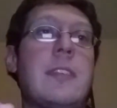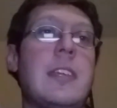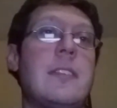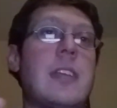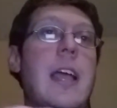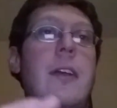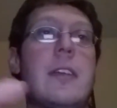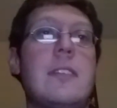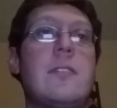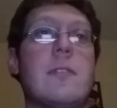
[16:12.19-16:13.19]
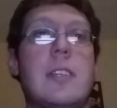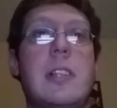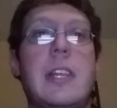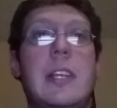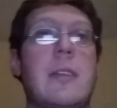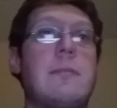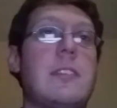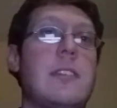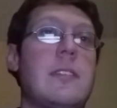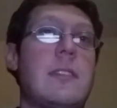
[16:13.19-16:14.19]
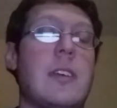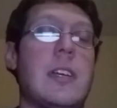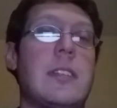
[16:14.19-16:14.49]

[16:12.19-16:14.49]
the entire history leading up to this